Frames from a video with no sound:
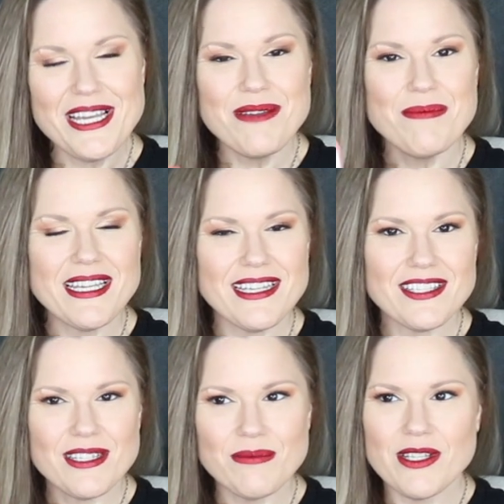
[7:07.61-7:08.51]
Making
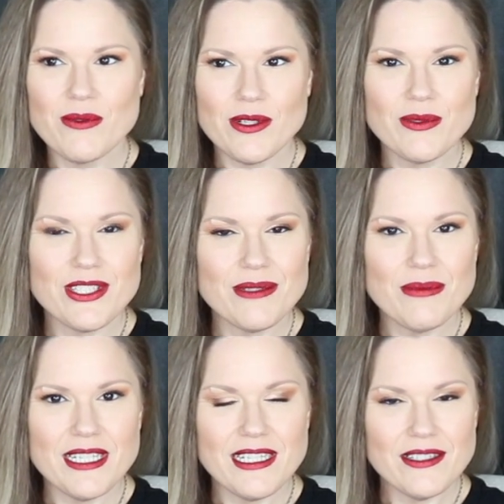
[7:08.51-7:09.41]
something work with
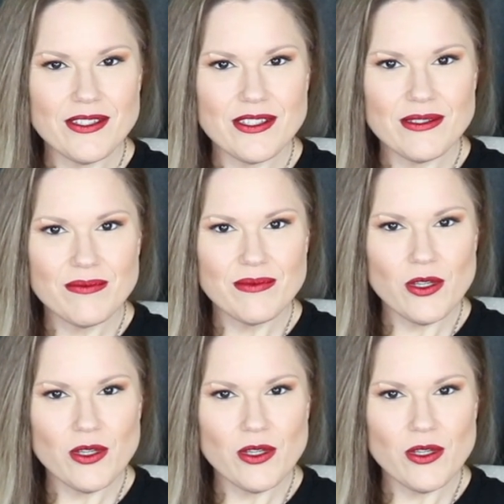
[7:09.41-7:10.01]
somebody else.